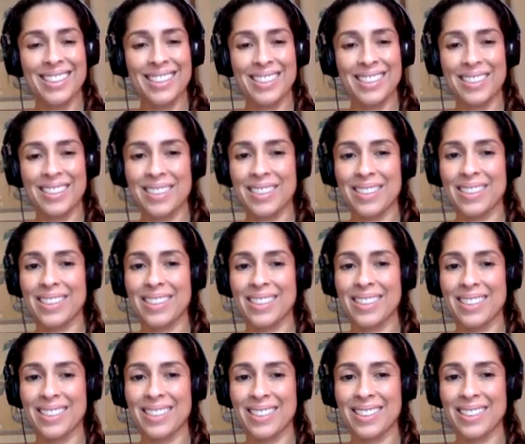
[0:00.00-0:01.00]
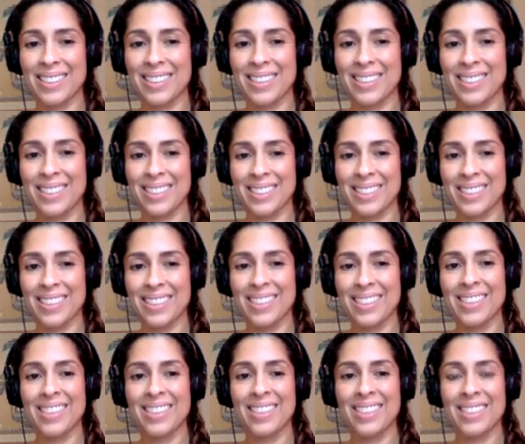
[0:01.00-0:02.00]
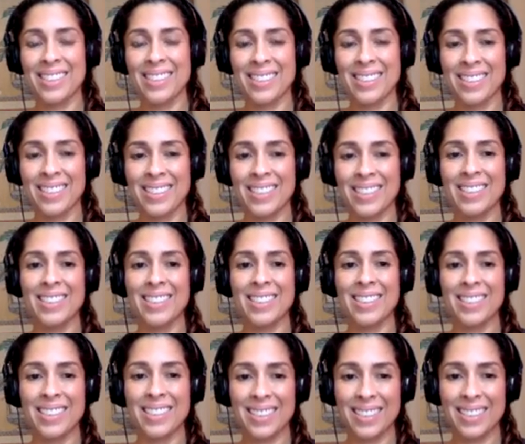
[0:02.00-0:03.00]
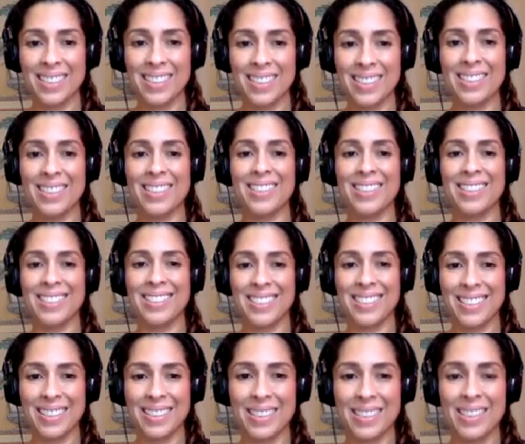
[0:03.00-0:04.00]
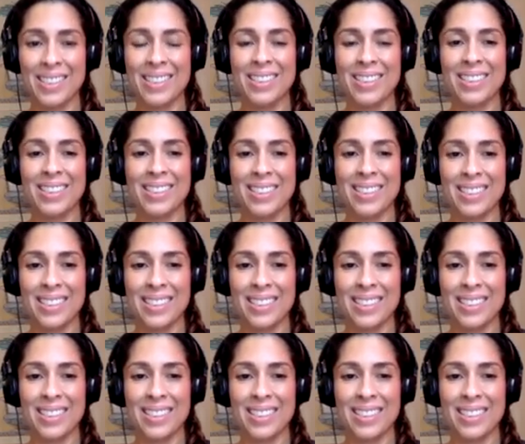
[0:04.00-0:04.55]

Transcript: This person isn't speaking.